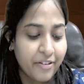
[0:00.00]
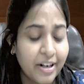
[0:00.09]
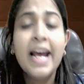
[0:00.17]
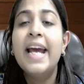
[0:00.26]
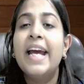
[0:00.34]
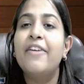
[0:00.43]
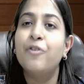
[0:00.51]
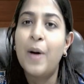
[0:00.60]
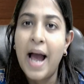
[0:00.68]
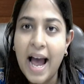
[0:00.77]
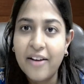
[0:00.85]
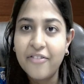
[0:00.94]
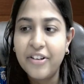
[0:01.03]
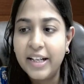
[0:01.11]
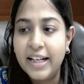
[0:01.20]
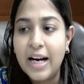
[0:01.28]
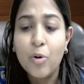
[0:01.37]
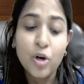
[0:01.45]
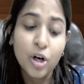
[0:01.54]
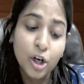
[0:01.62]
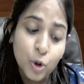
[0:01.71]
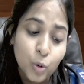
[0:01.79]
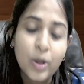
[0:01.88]
If you have any doubt, do
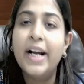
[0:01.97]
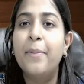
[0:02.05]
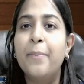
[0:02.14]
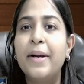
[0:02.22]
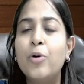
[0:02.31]
let me know.